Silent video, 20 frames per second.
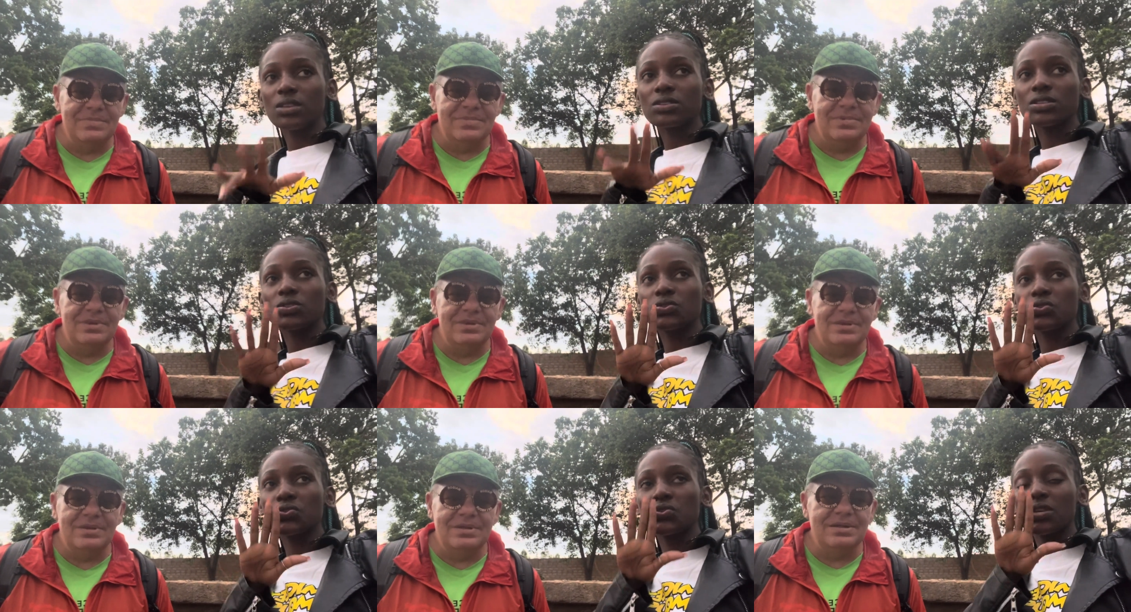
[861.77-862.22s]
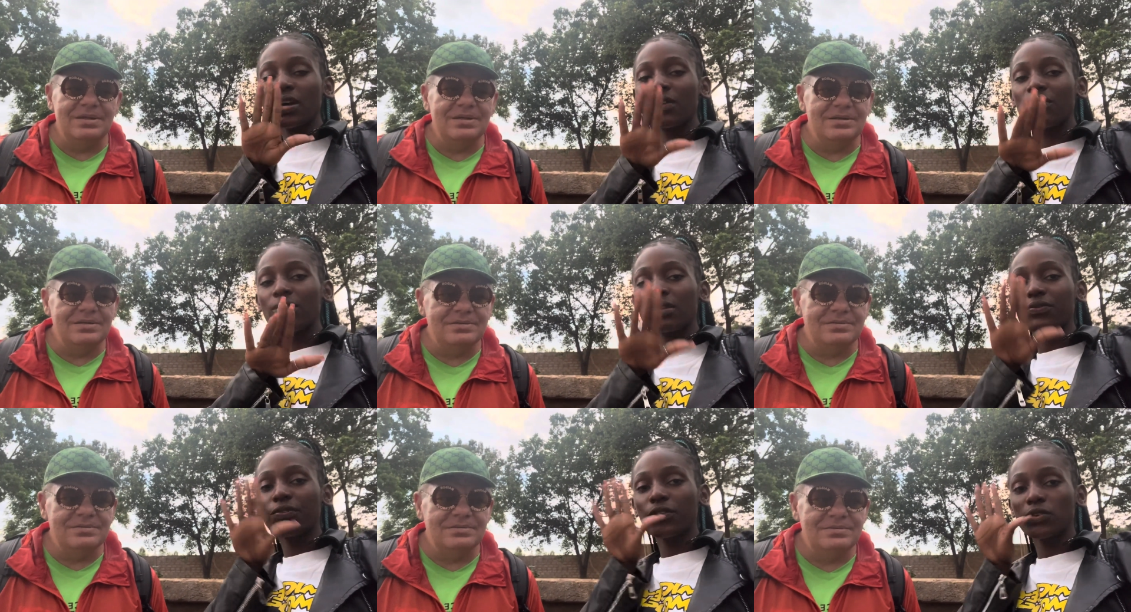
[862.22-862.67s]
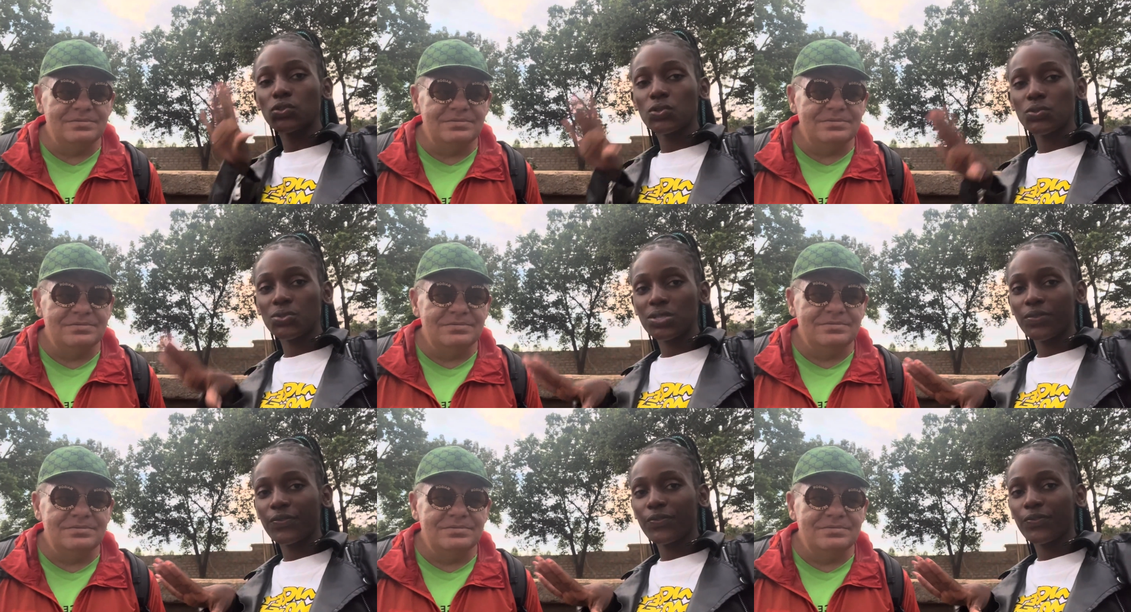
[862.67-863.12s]
Speaker 1: easy to travel for
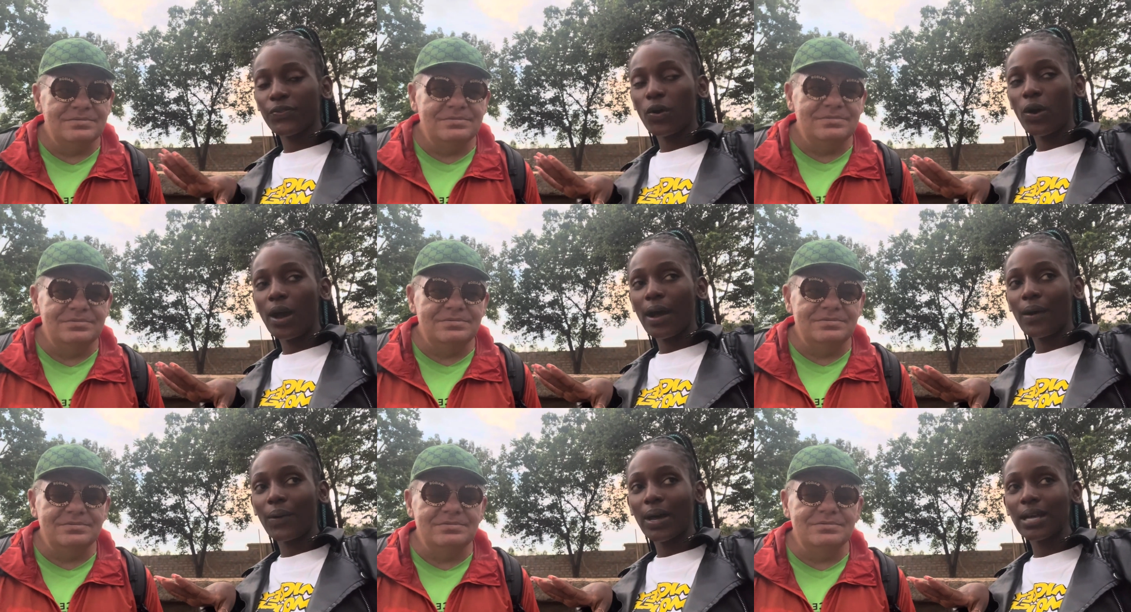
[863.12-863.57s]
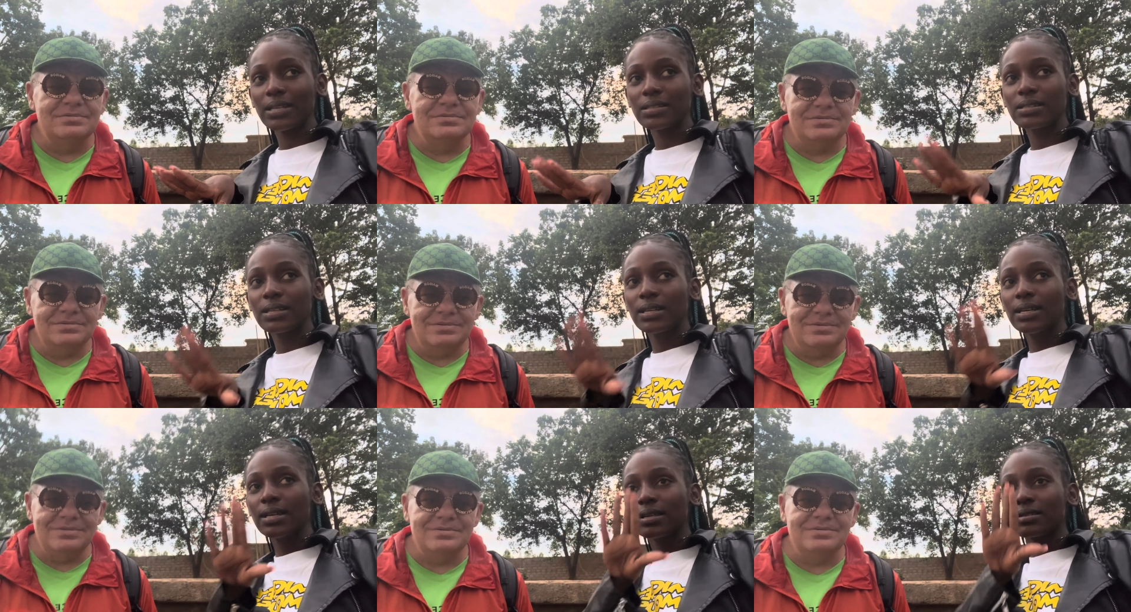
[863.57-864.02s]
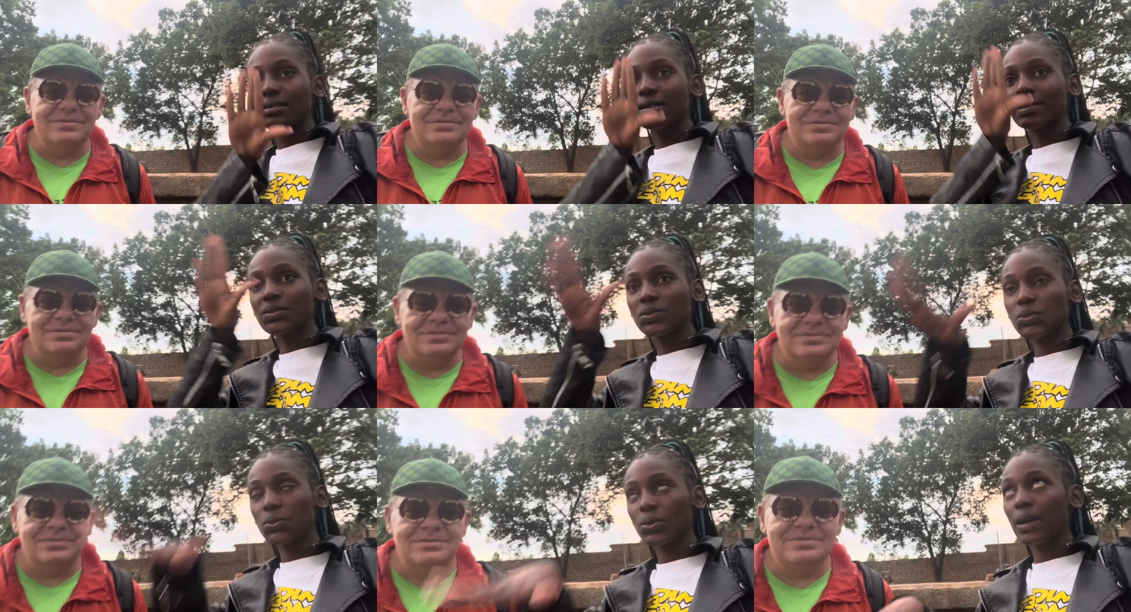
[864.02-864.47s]
24 hours
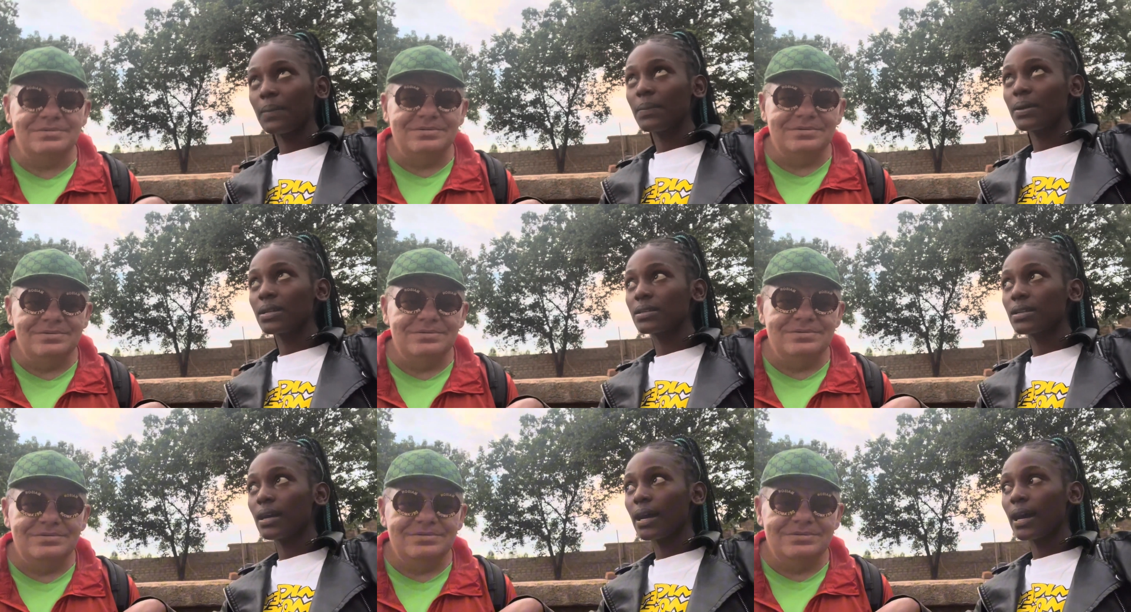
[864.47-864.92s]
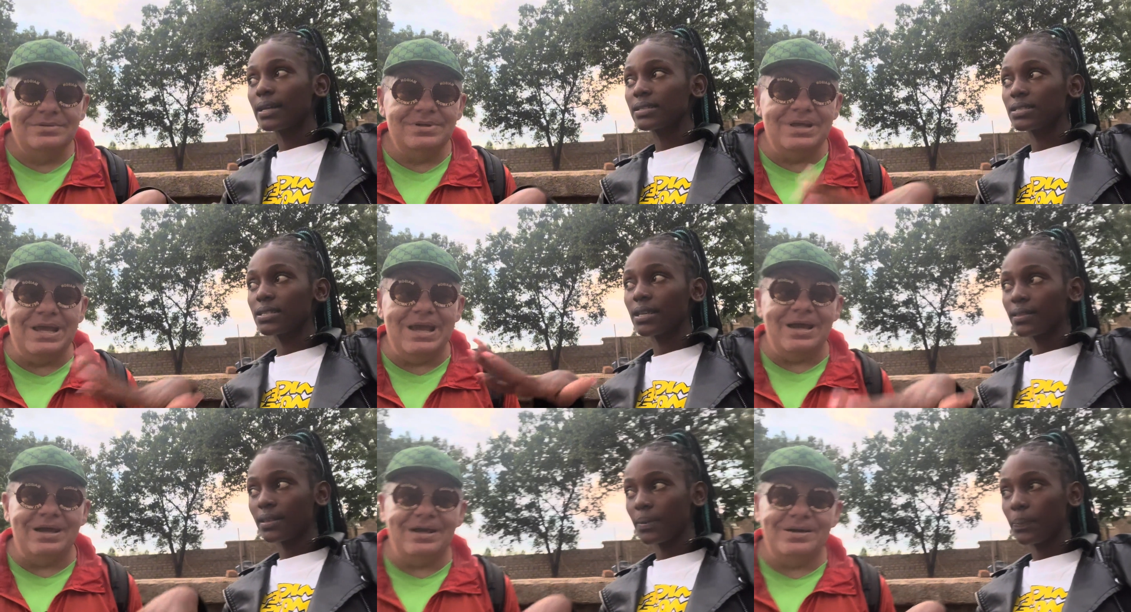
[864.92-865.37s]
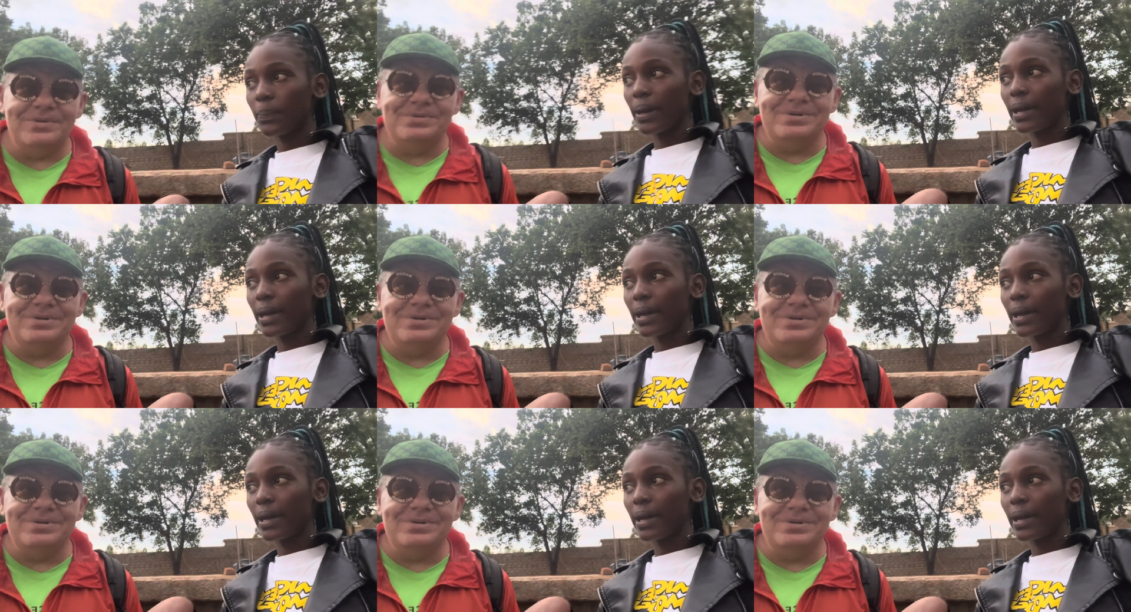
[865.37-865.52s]
just to come and attend yeah.